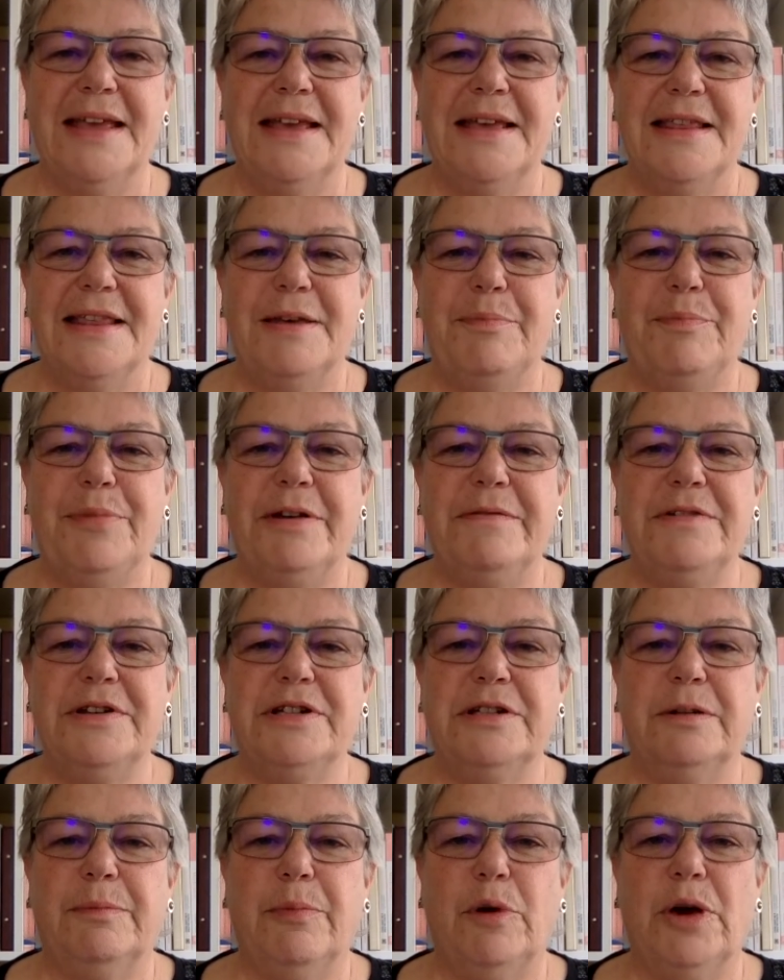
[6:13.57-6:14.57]
The
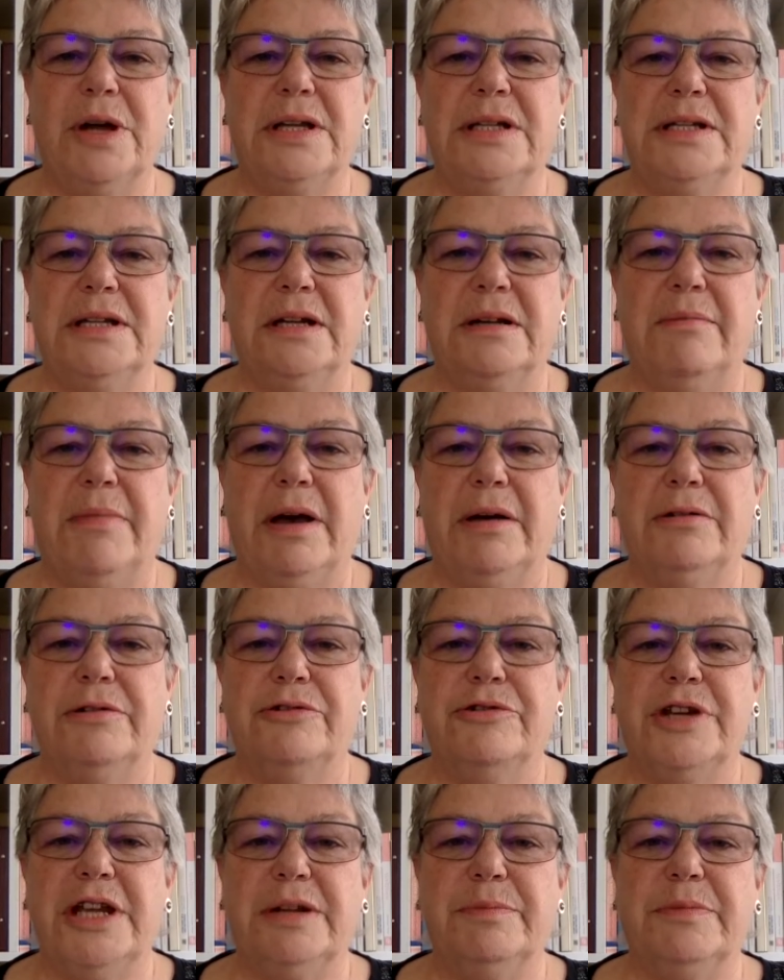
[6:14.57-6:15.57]
pivotal point in a Bowen
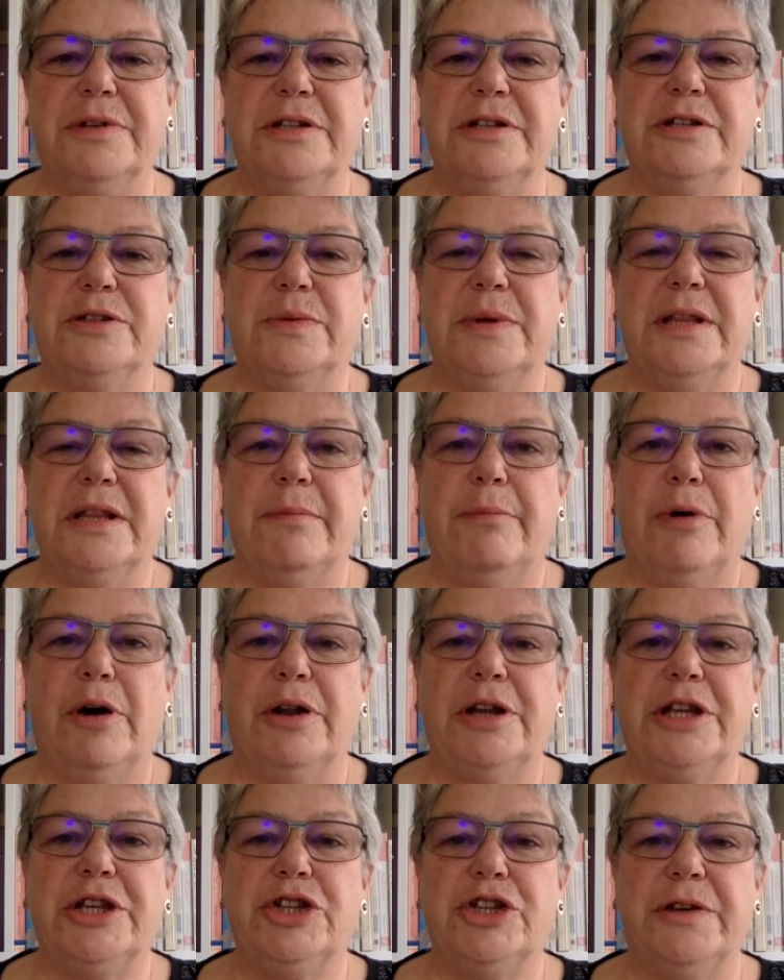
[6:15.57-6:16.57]
treatment is when the
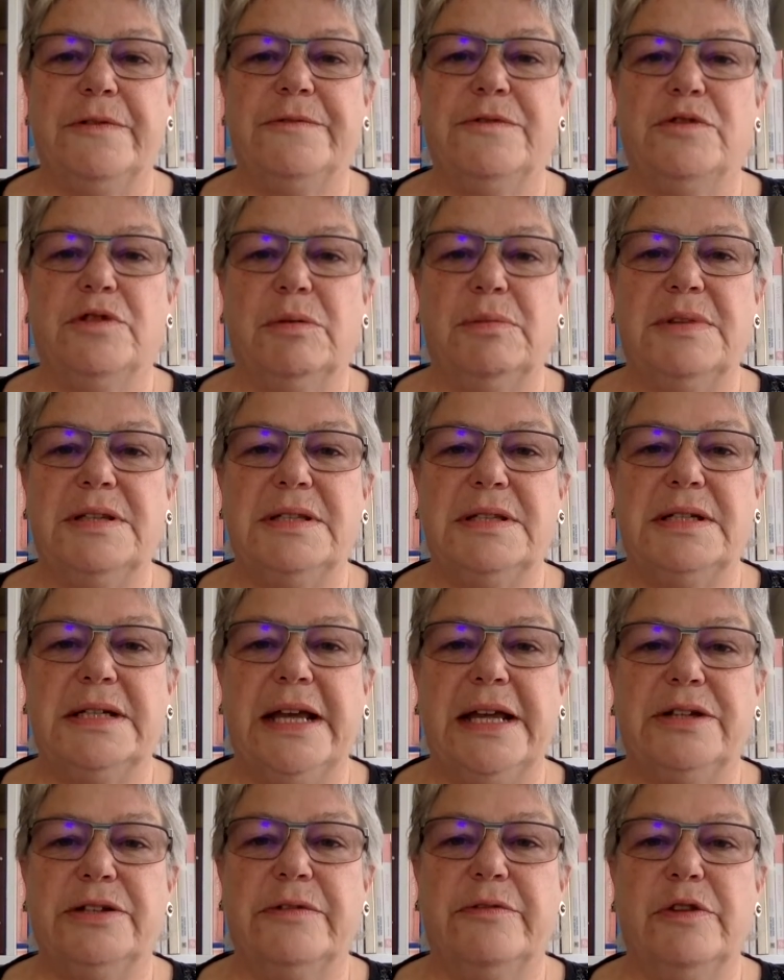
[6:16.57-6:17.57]
body shifts from a
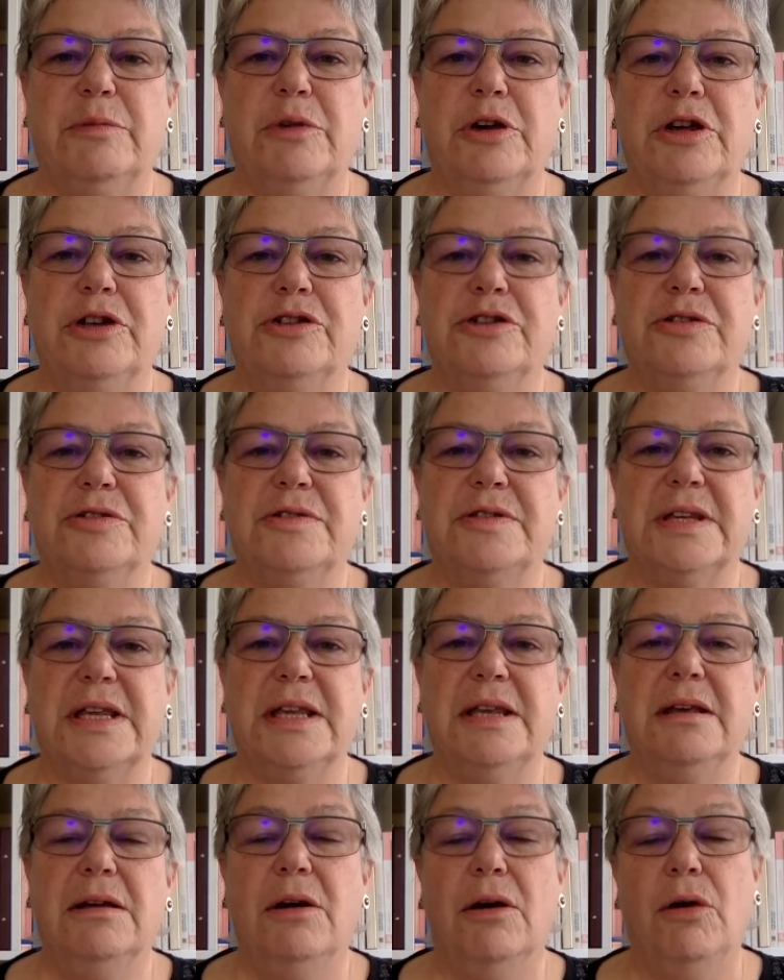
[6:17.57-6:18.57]
state of
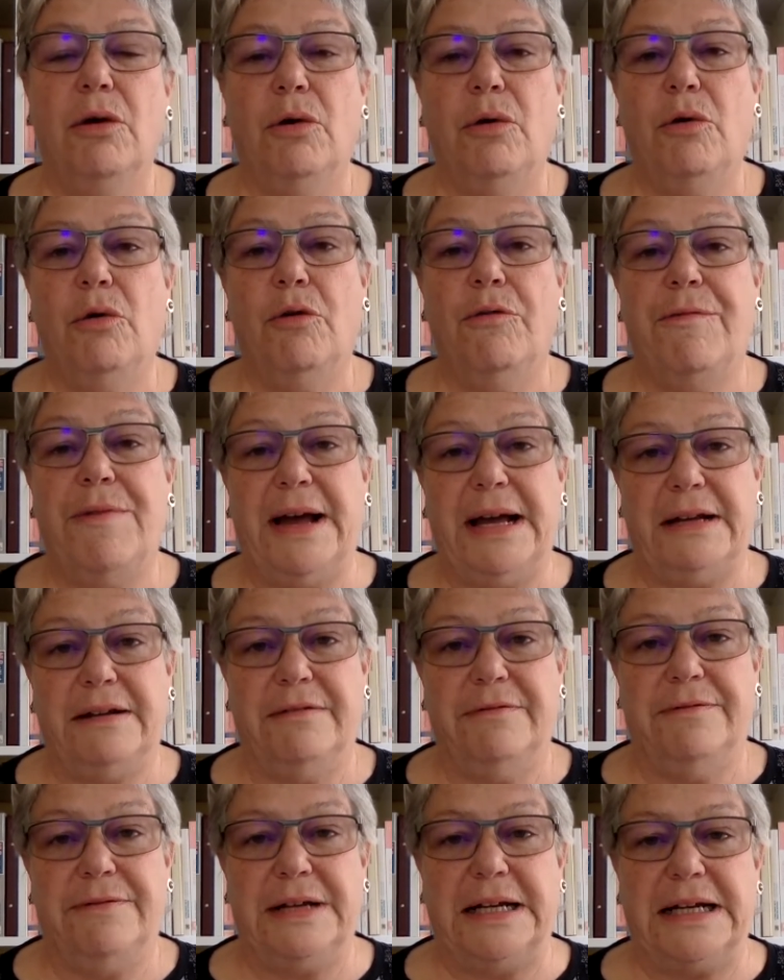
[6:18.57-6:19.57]
emergency or fight
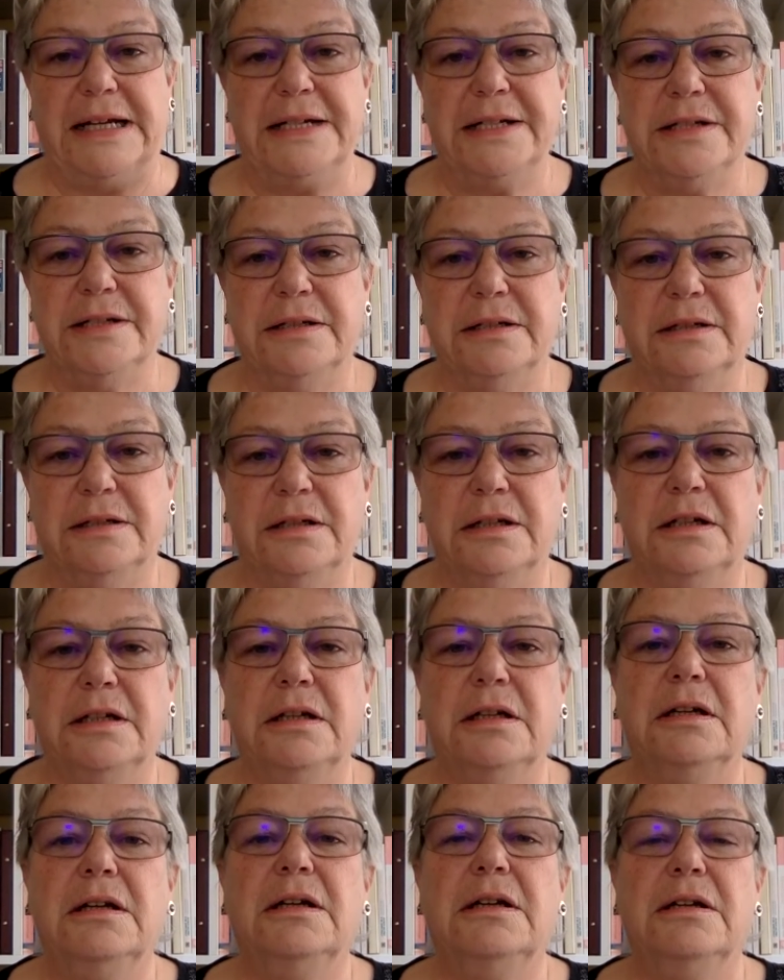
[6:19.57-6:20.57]
and flight
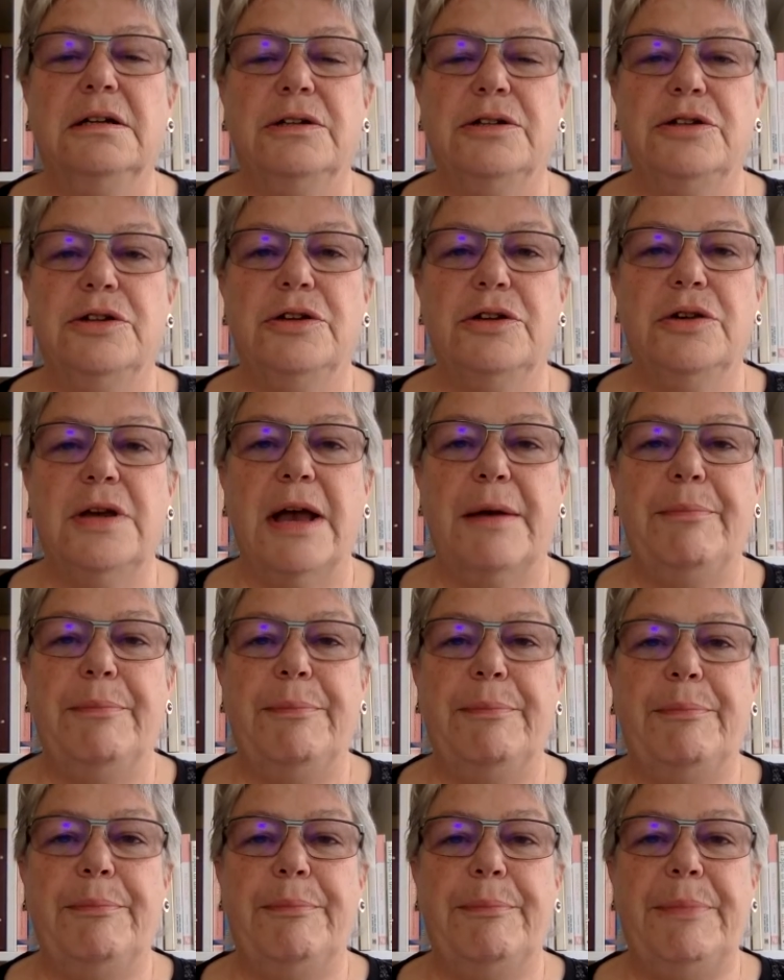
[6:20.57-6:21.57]
to a
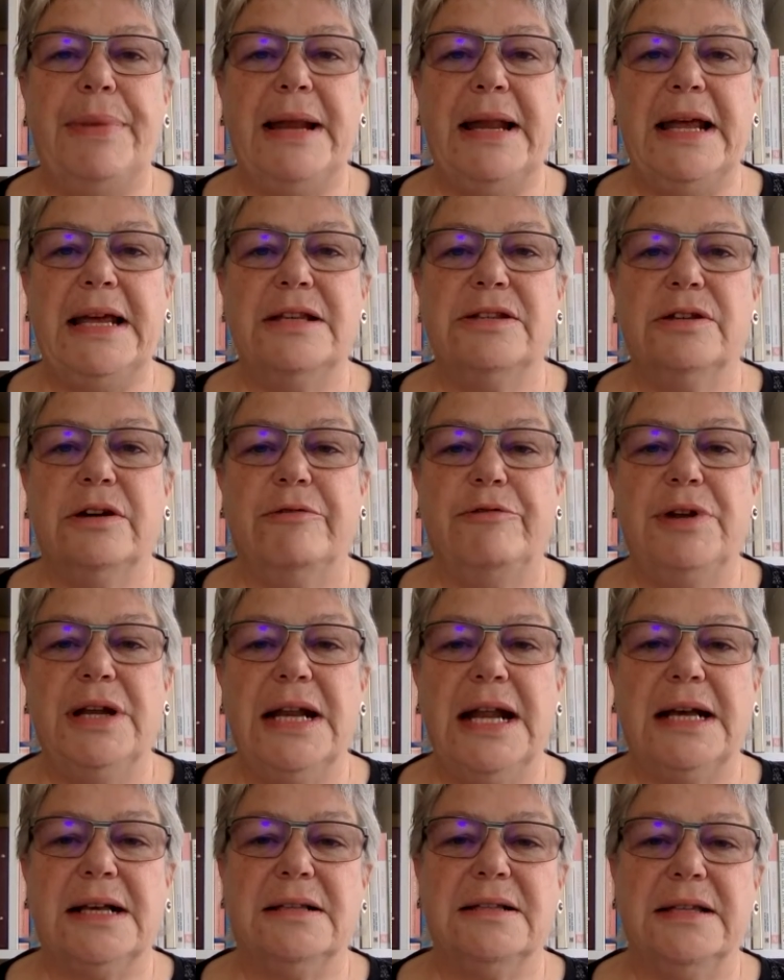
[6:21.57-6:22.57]
place of
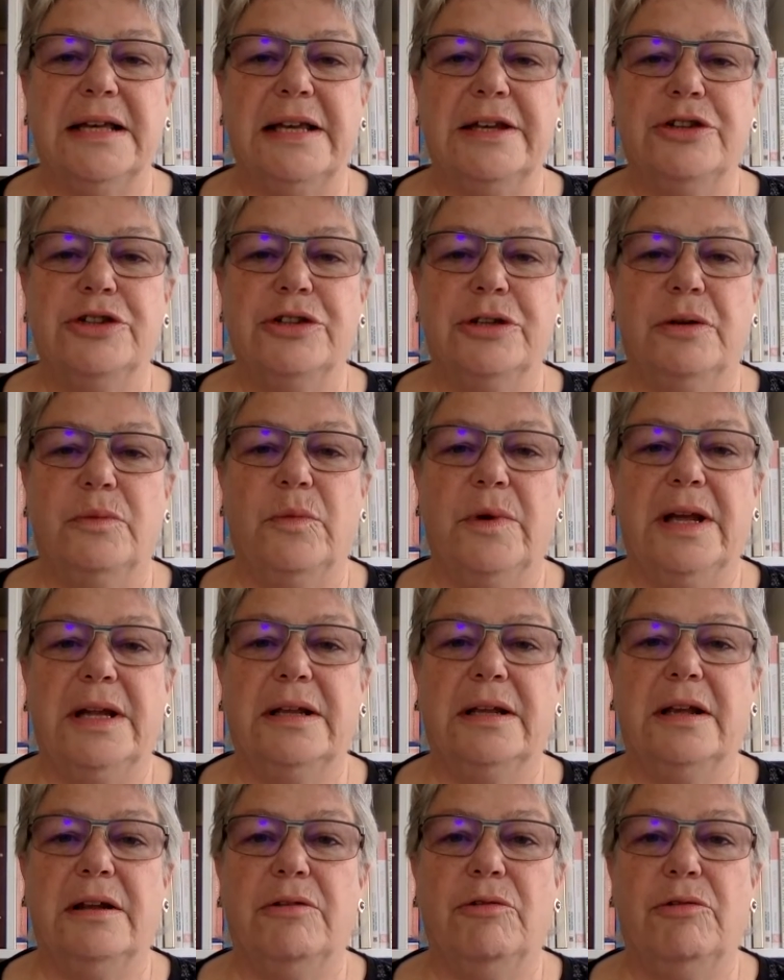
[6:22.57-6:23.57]
relaxation where it
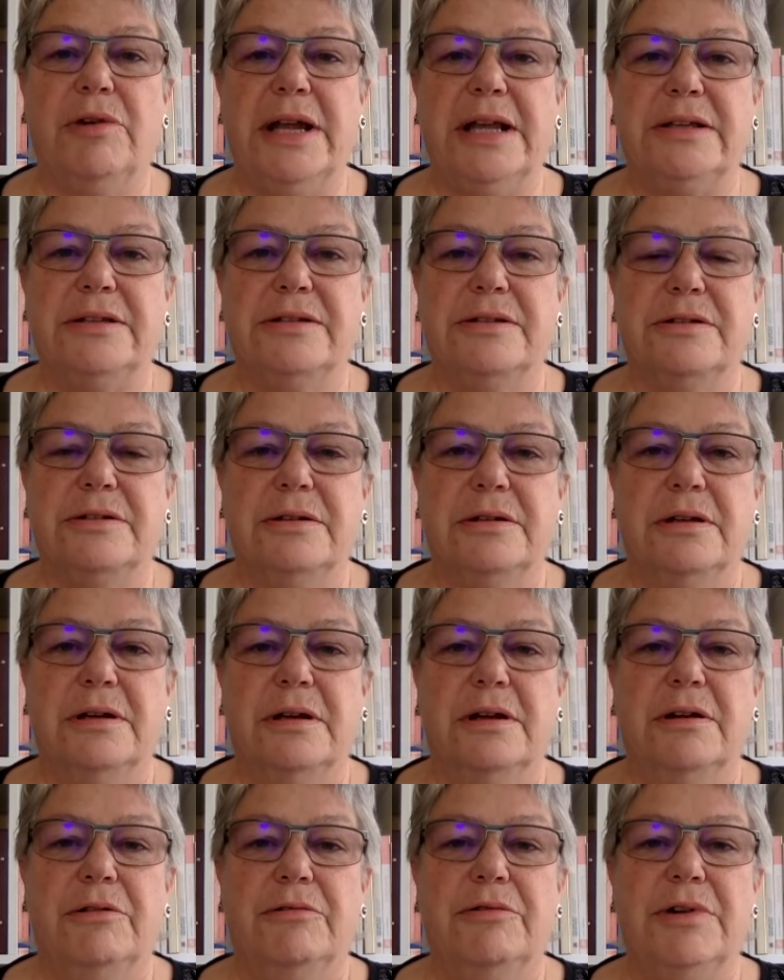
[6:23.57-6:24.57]
can rest,
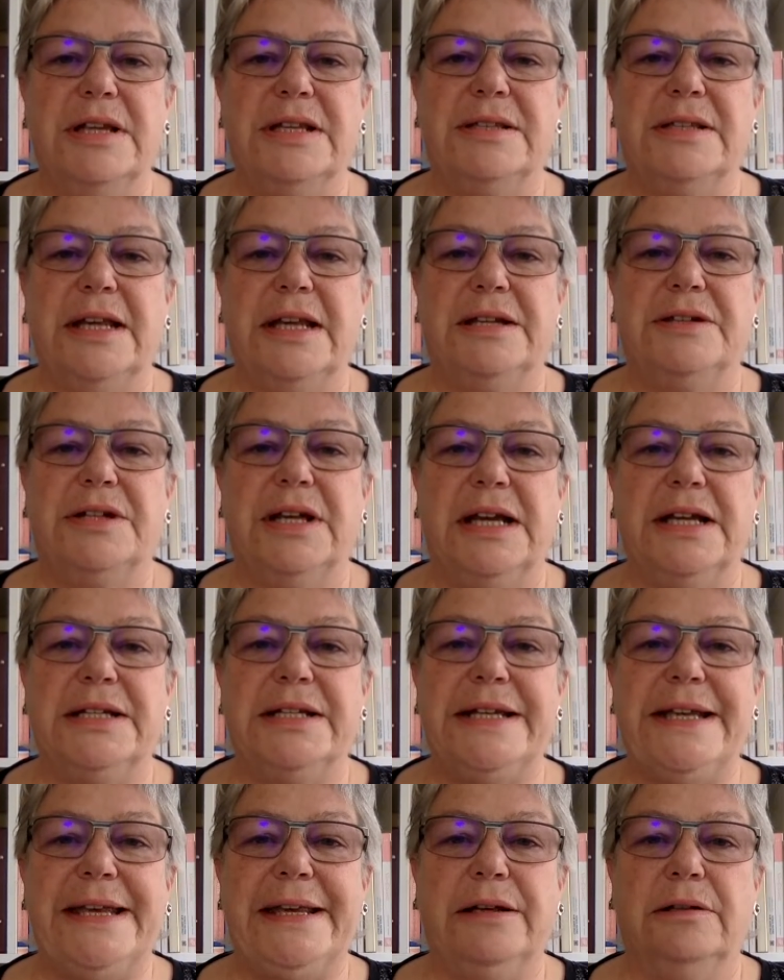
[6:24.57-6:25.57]
reset, and
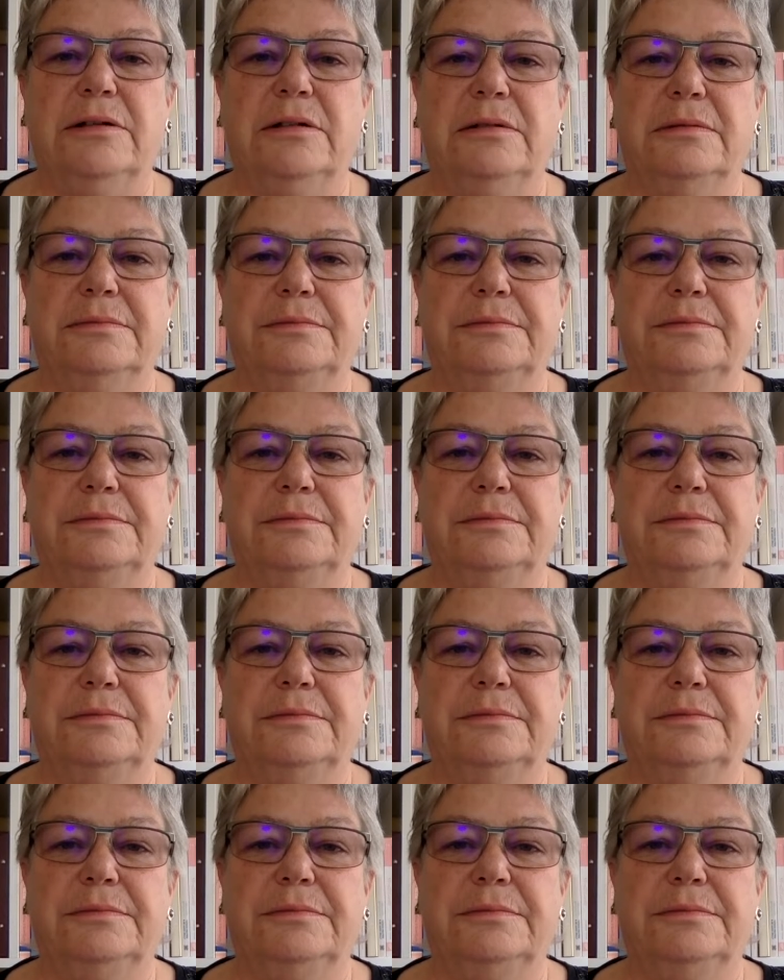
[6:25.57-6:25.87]
heal.